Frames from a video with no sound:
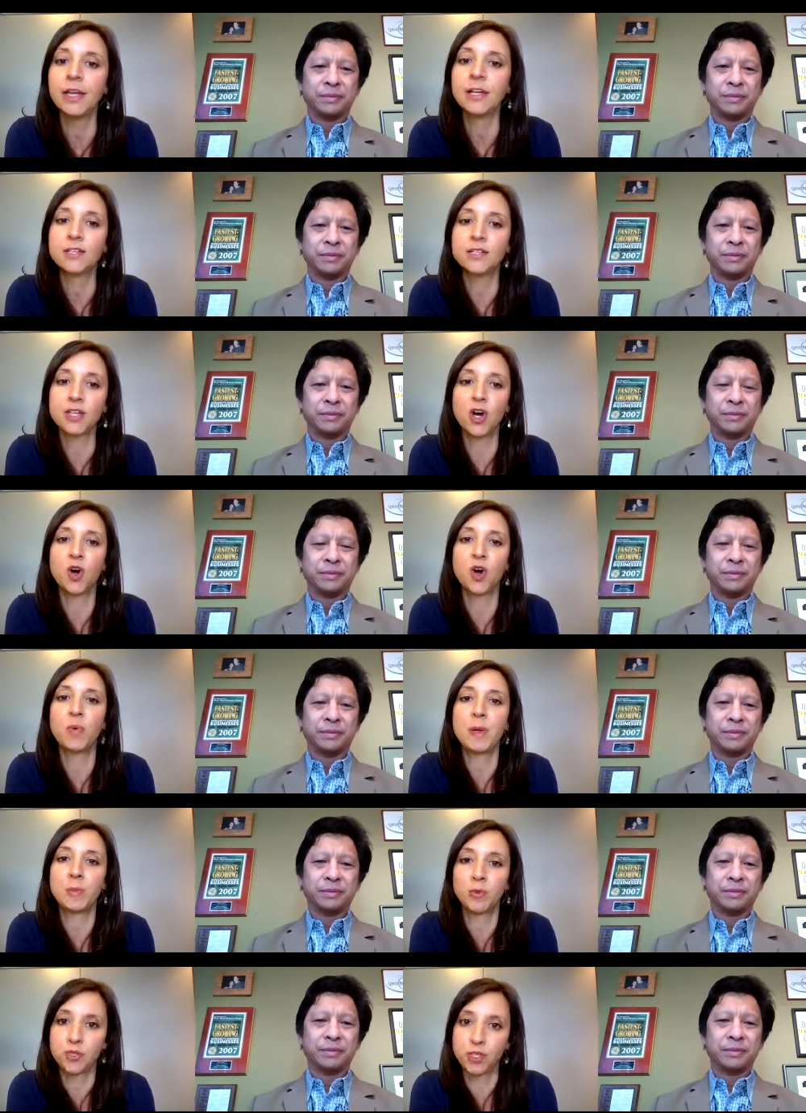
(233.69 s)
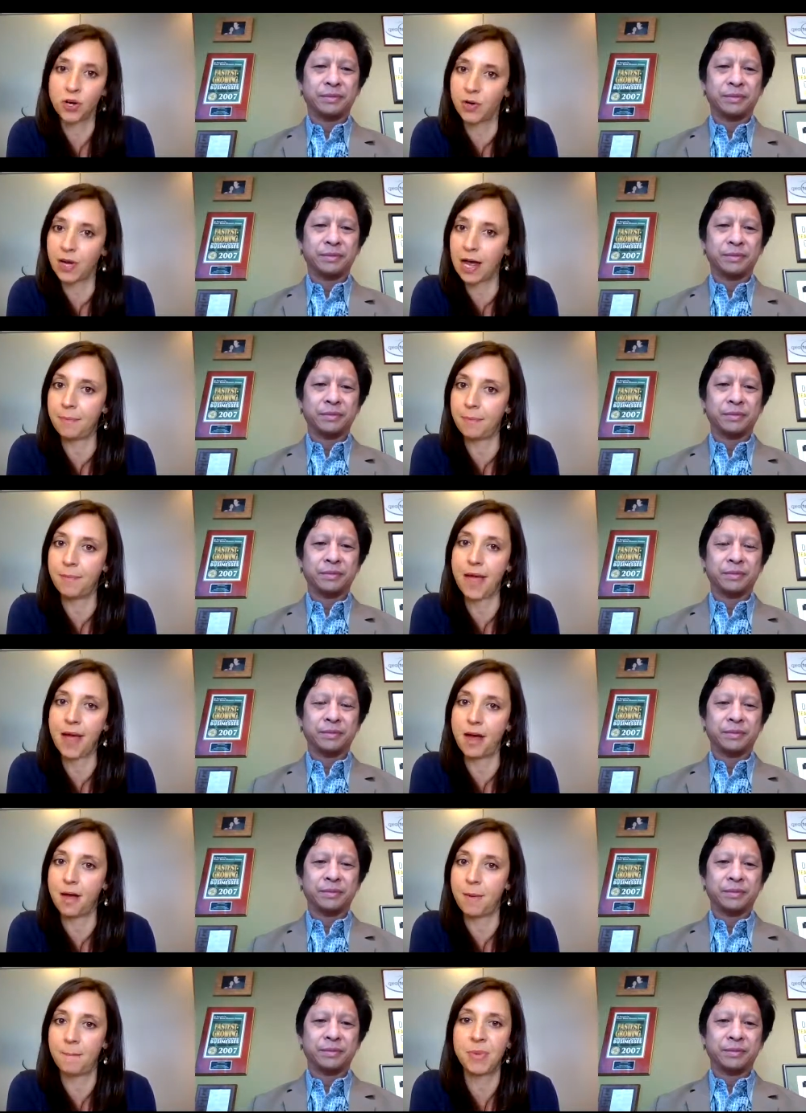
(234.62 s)
Speaker 1: So people showed up,
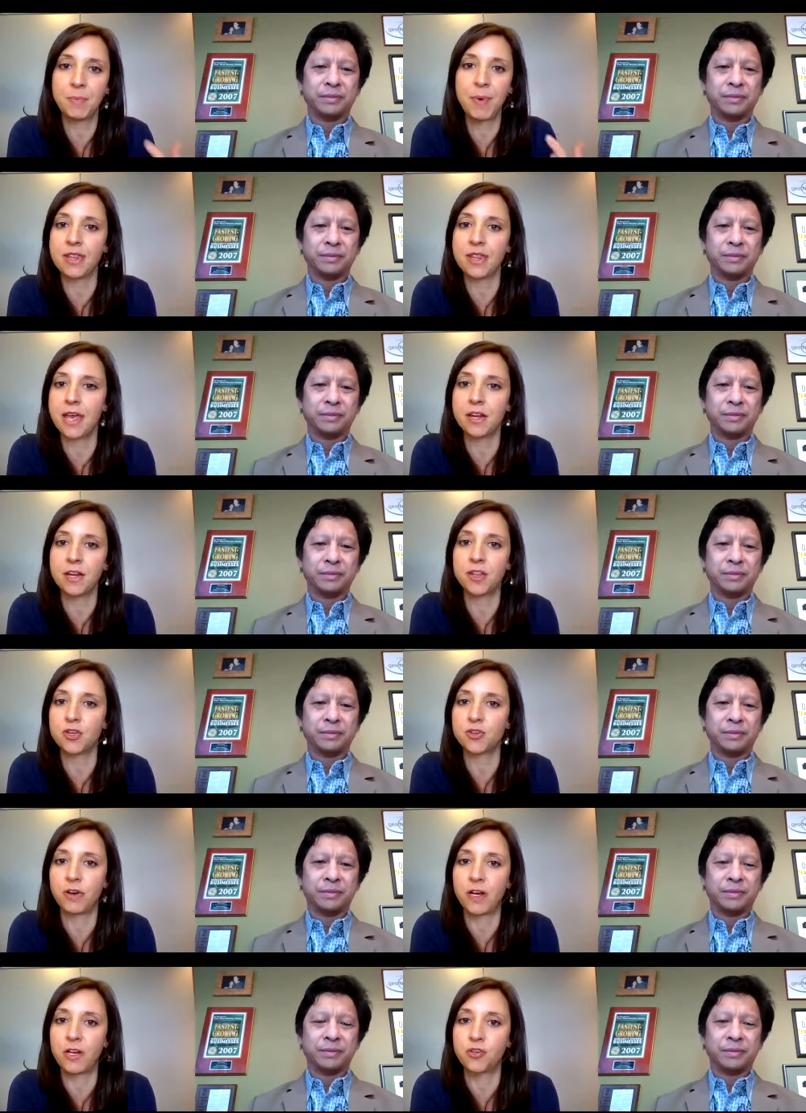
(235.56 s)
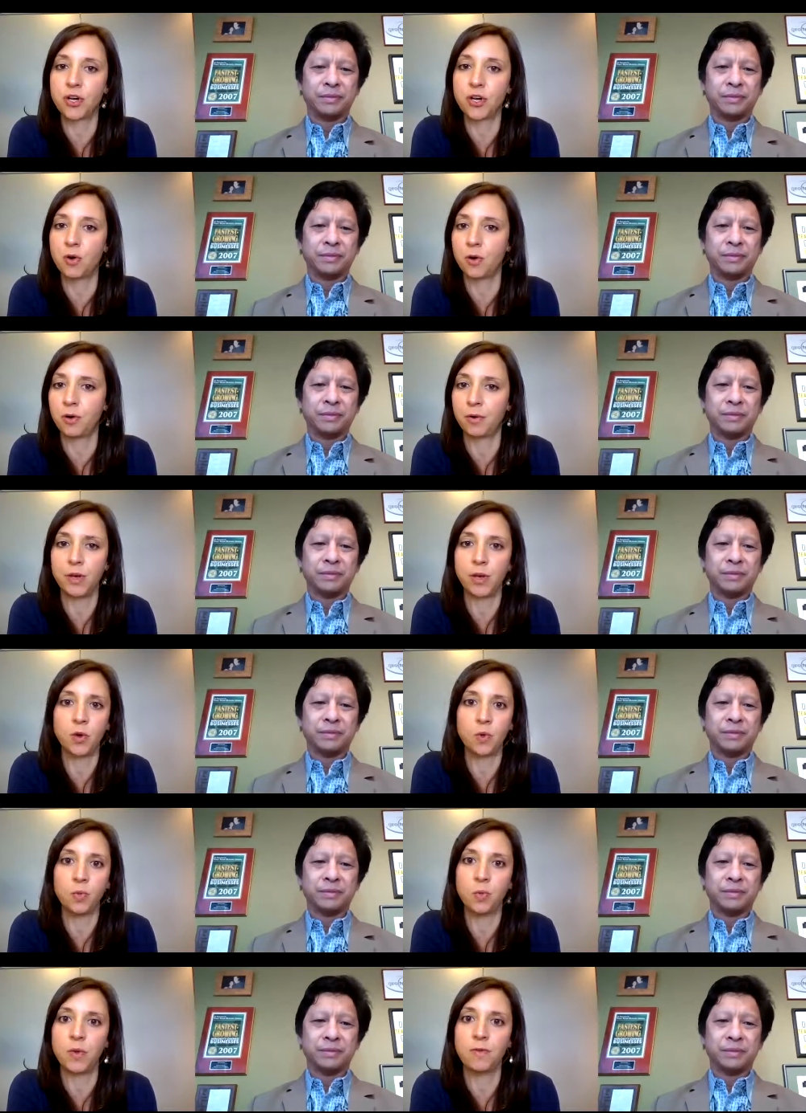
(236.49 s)
um, but by the end of the trade show, or you
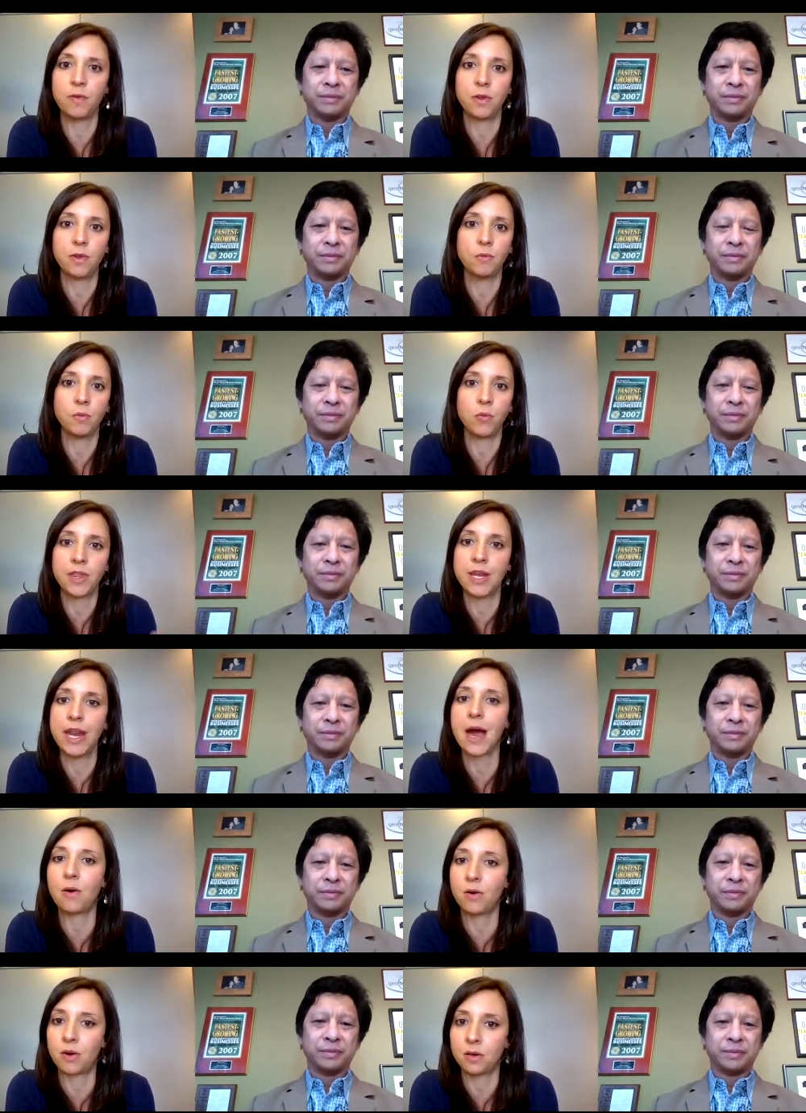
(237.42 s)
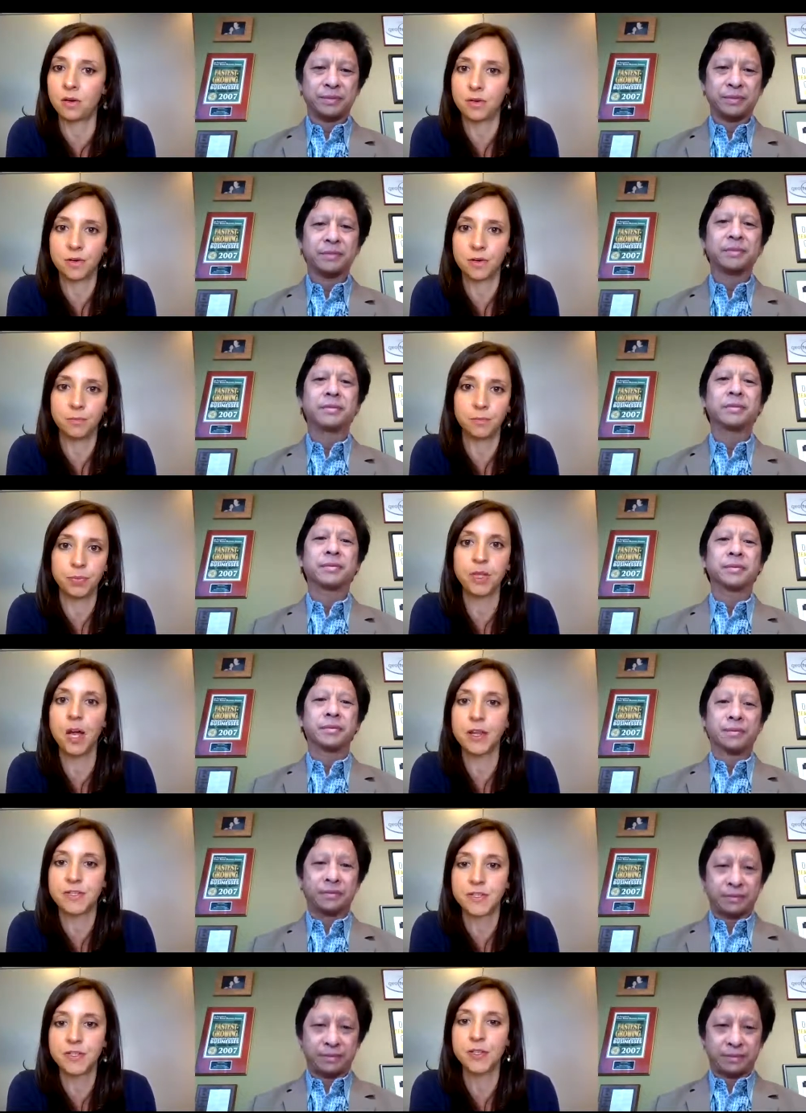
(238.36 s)
know, even with an hour
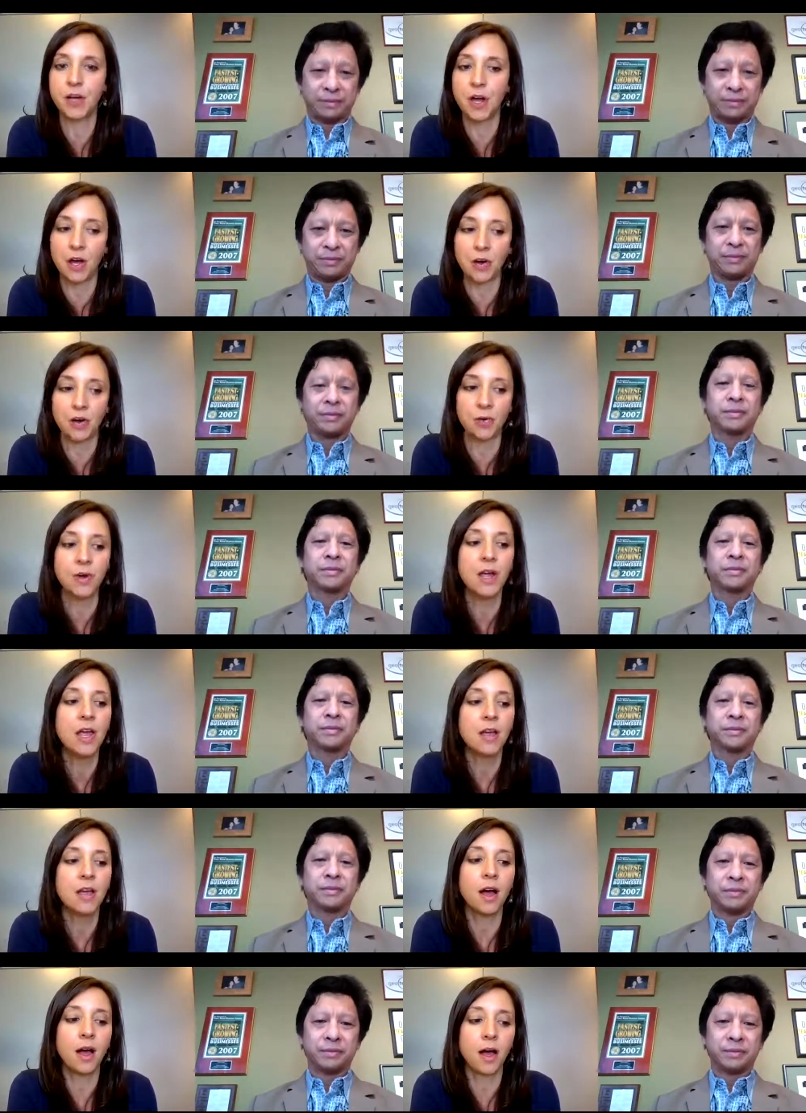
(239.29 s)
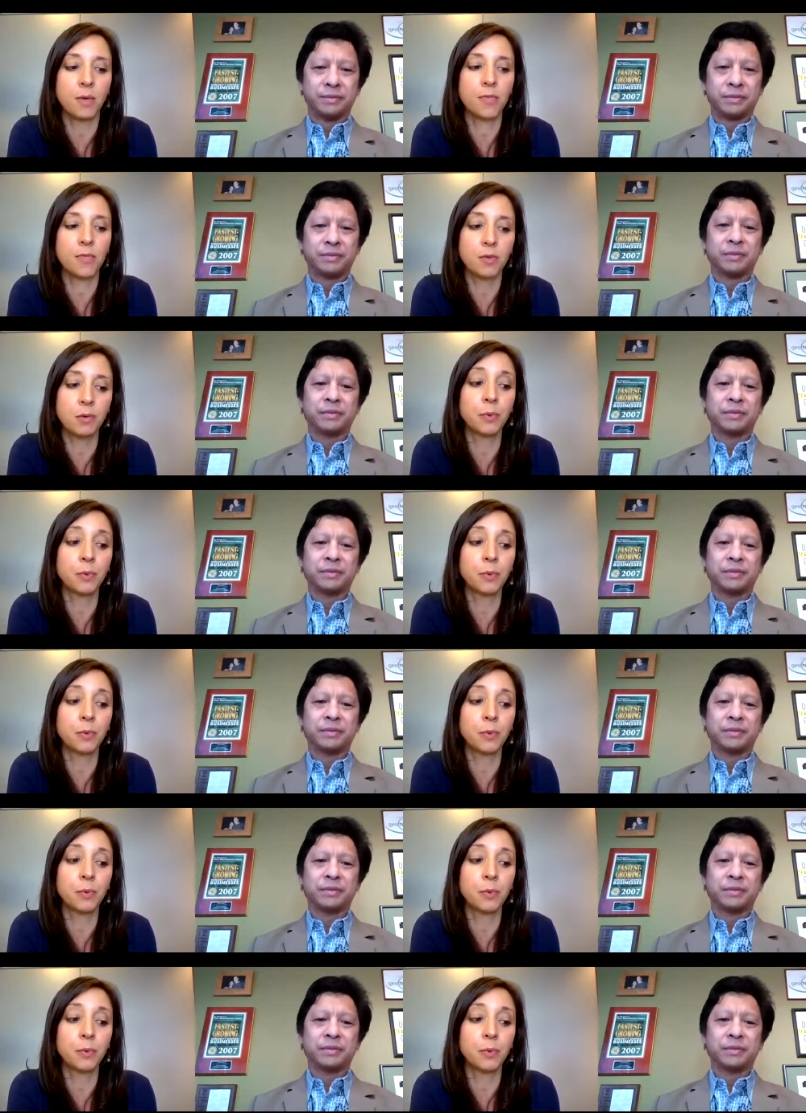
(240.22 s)
plus to go, um, there were